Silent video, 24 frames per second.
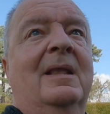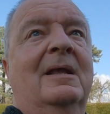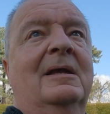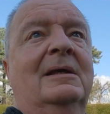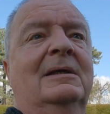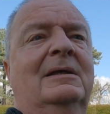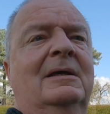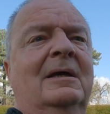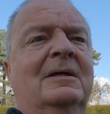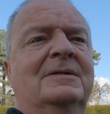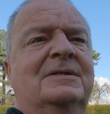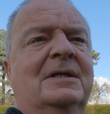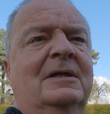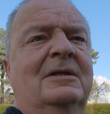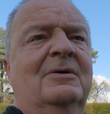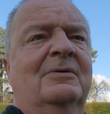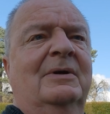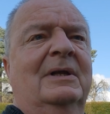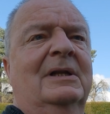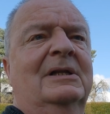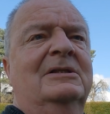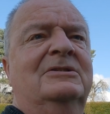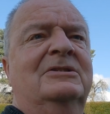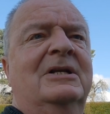In case I
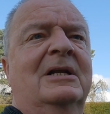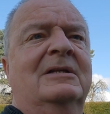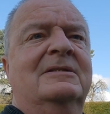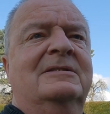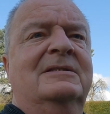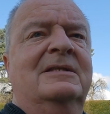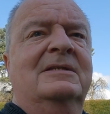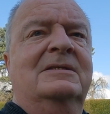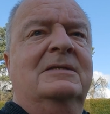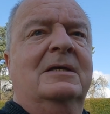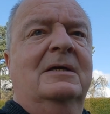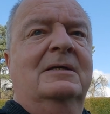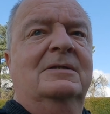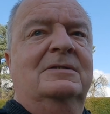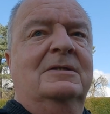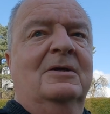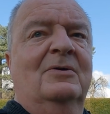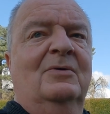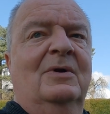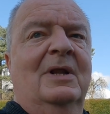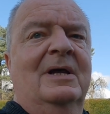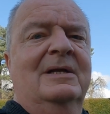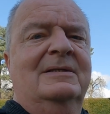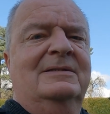don't get a chance to say
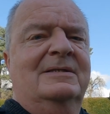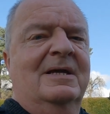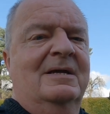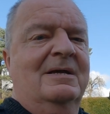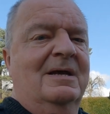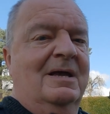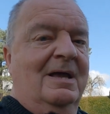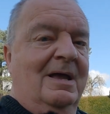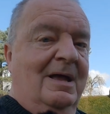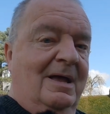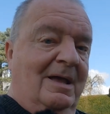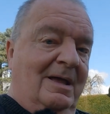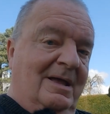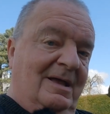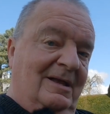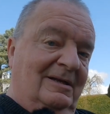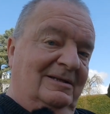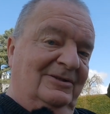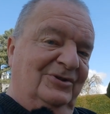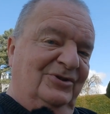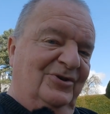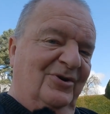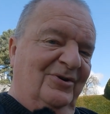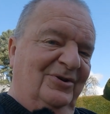so later,
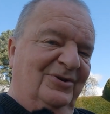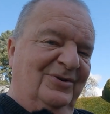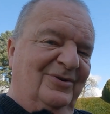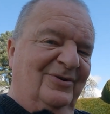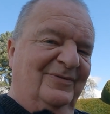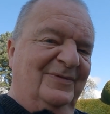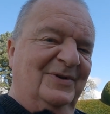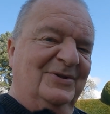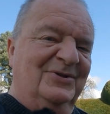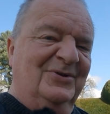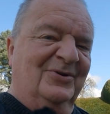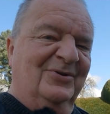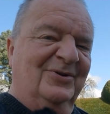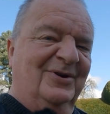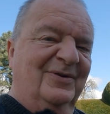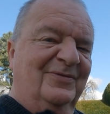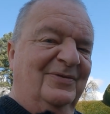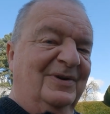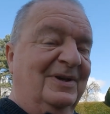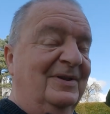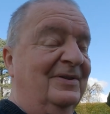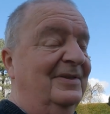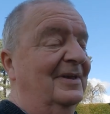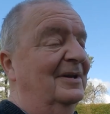enjoy your
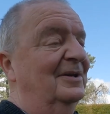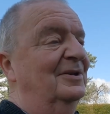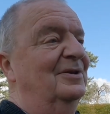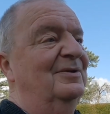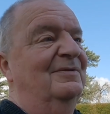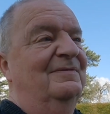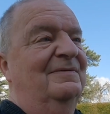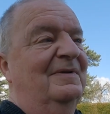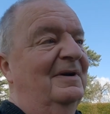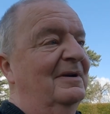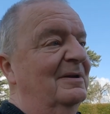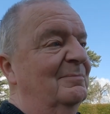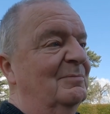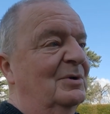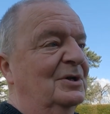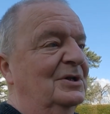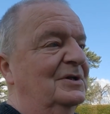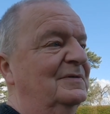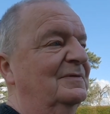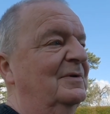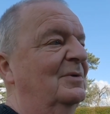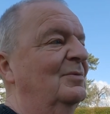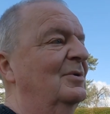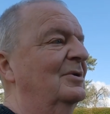photography. Thank you very
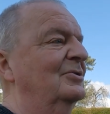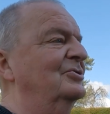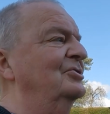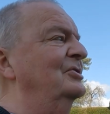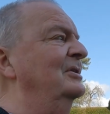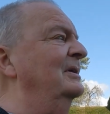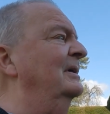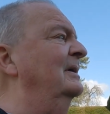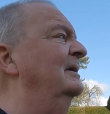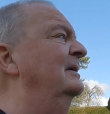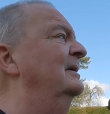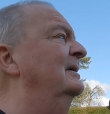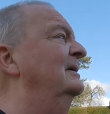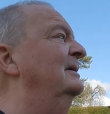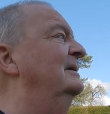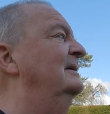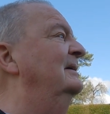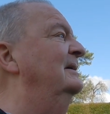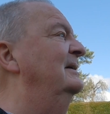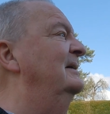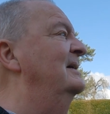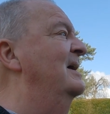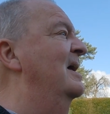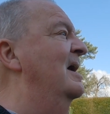much for watching,
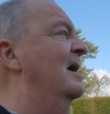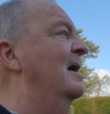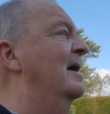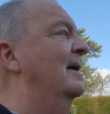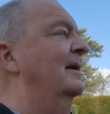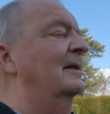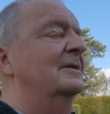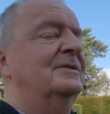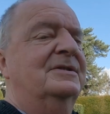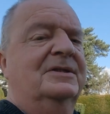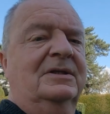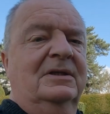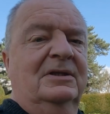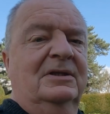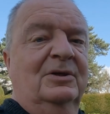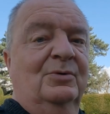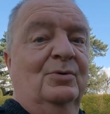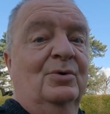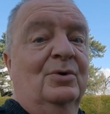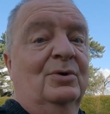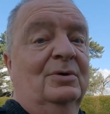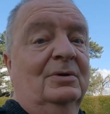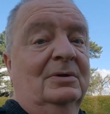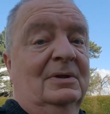and I'll see
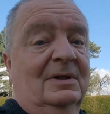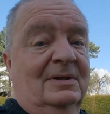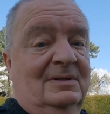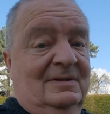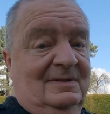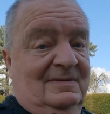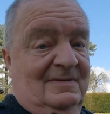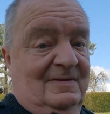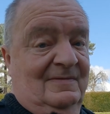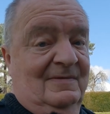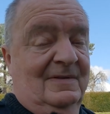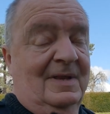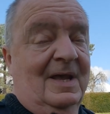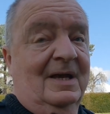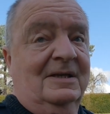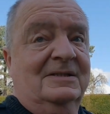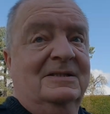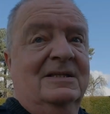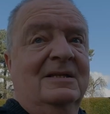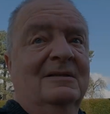you all next